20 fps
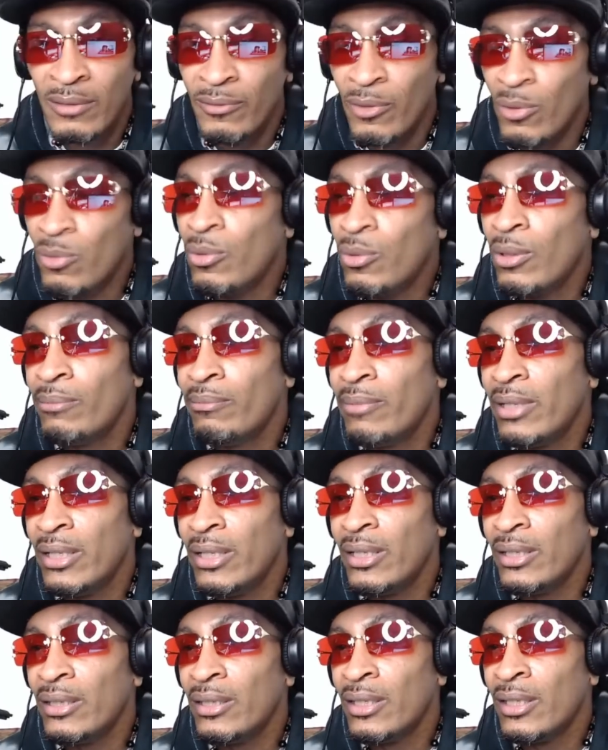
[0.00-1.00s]
for 1
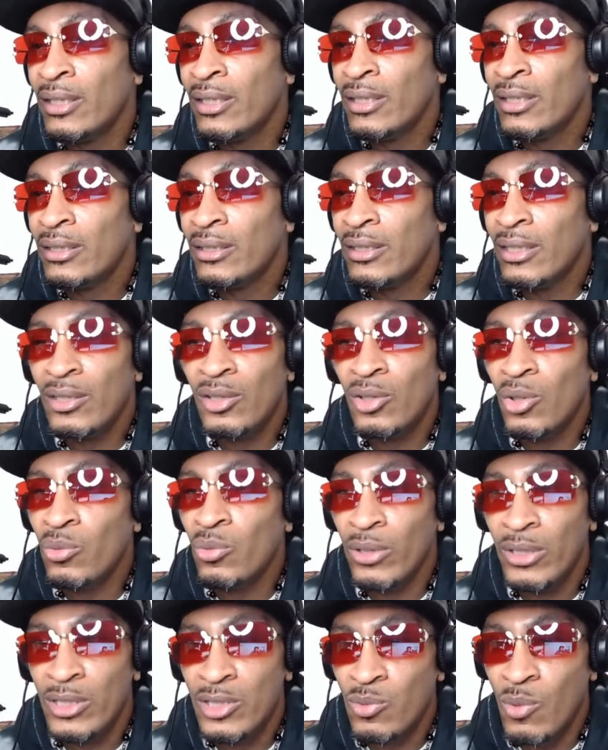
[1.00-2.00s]
minute that no
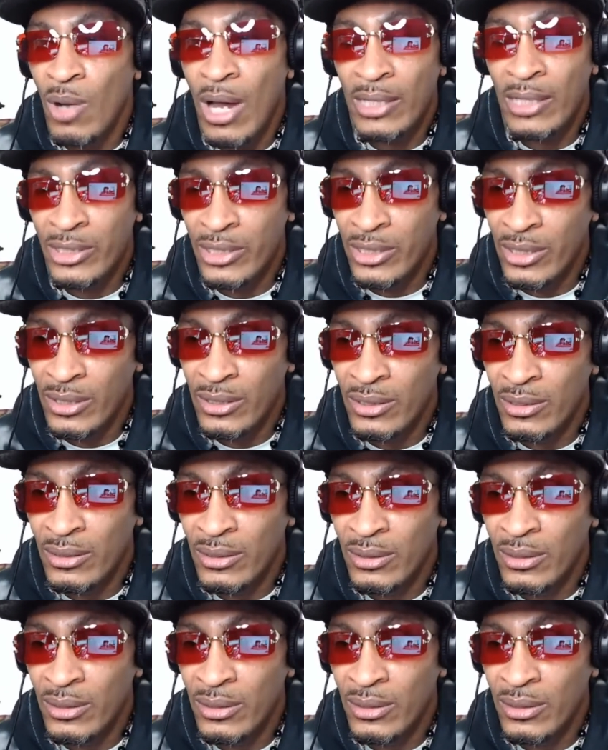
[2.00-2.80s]
one is watching.